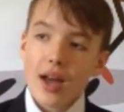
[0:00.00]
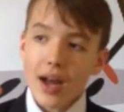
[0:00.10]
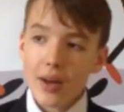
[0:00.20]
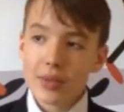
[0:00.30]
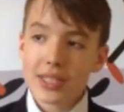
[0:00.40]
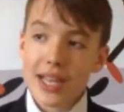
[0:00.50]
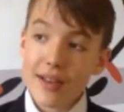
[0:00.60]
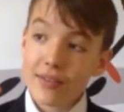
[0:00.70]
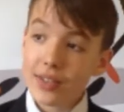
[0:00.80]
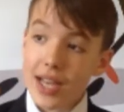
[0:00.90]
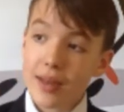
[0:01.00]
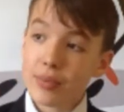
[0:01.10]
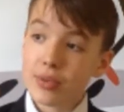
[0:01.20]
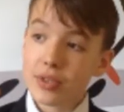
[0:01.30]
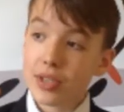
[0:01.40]
I was even
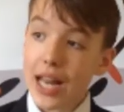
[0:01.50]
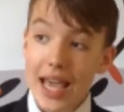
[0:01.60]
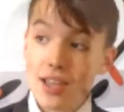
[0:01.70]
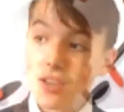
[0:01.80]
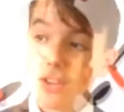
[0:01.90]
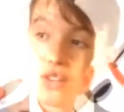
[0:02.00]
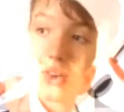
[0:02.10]
able to lay.